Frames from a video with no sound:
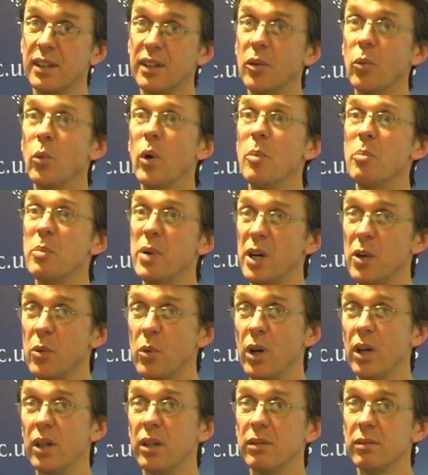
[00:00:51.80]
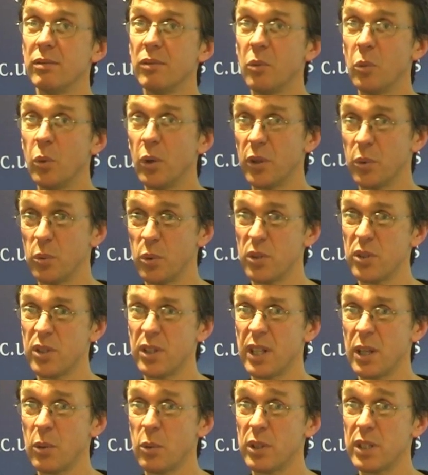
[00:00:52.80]
one by one what it was
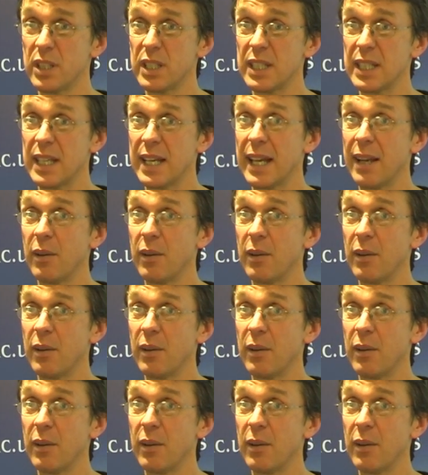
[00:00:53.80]
that they wanted to get